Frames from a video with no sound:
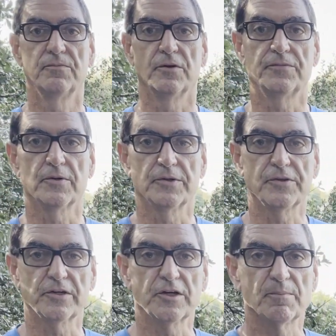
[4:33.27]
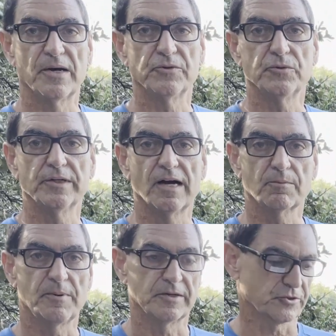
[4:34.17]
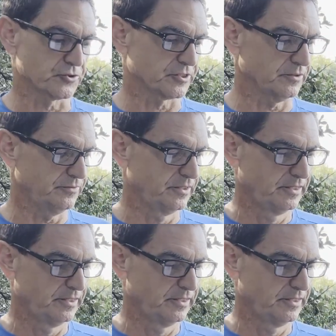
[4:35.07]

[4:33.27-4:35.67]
if you're thinking about doing aquaponics yourself,